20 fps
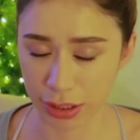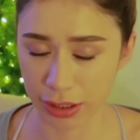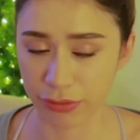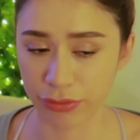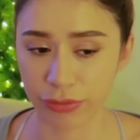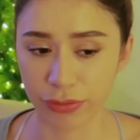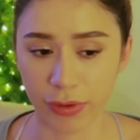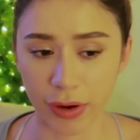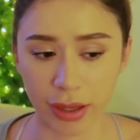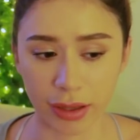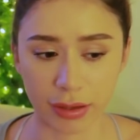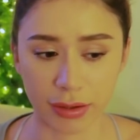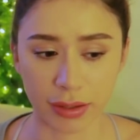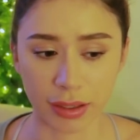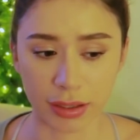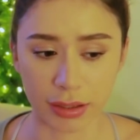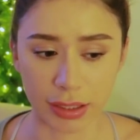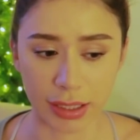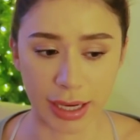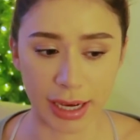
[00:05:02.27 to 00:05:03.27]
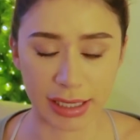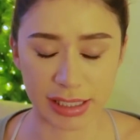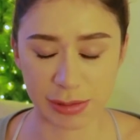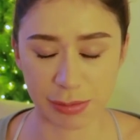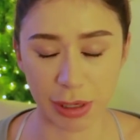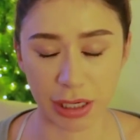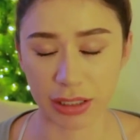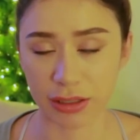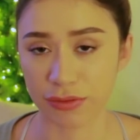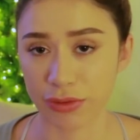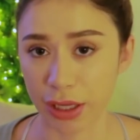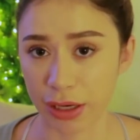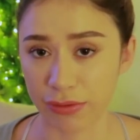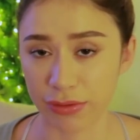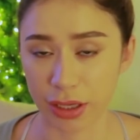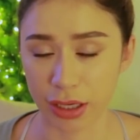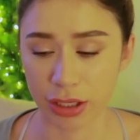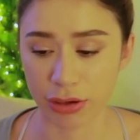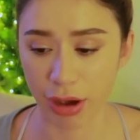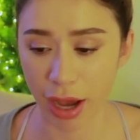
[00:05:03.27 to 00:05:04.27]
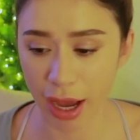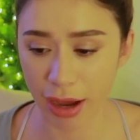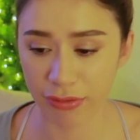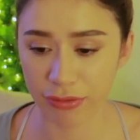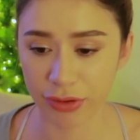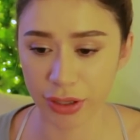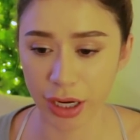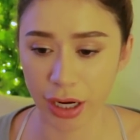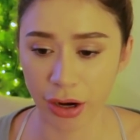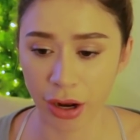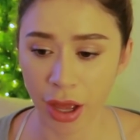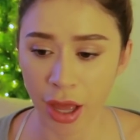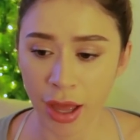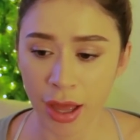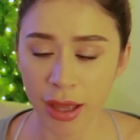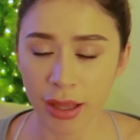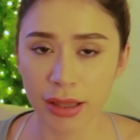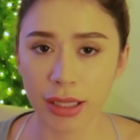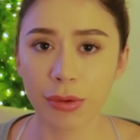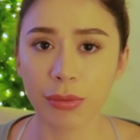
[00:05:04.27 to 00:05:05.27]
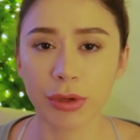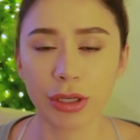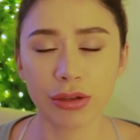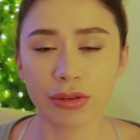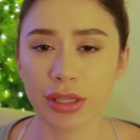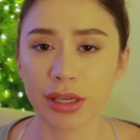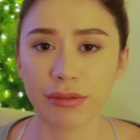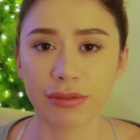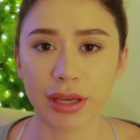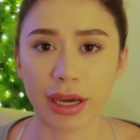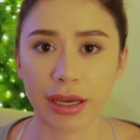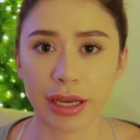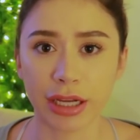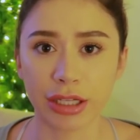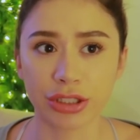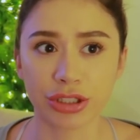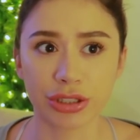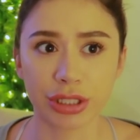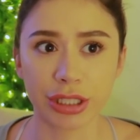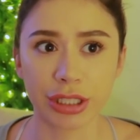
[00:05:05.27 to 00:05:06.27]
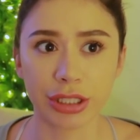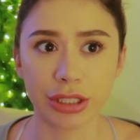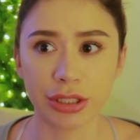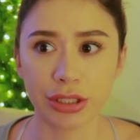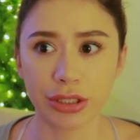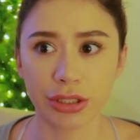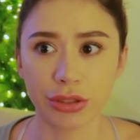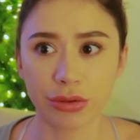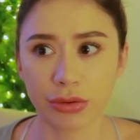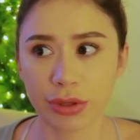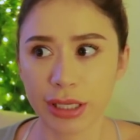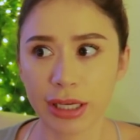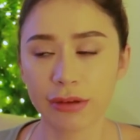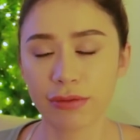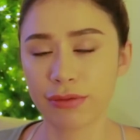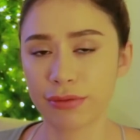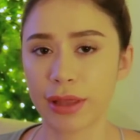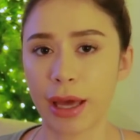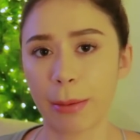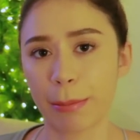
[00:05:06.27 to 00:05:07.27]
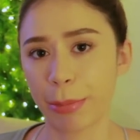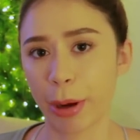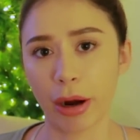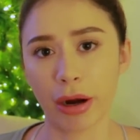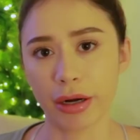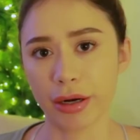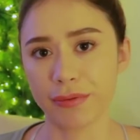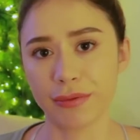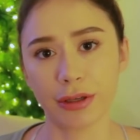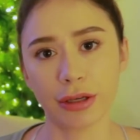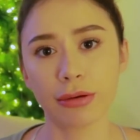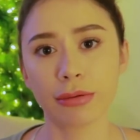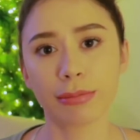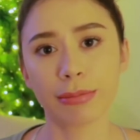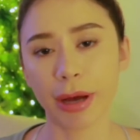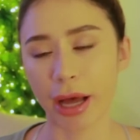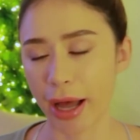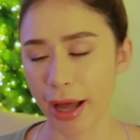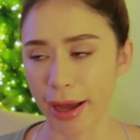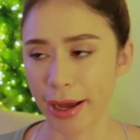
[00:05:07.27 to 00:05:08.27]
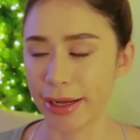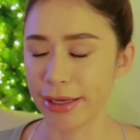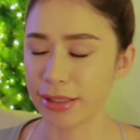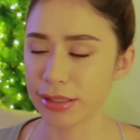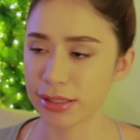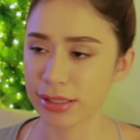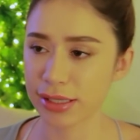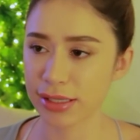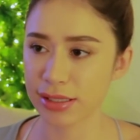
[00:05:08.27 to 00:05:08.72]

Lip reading: live with and the aspect of life that you have there, then when you leave that country, you leave that part of you behind.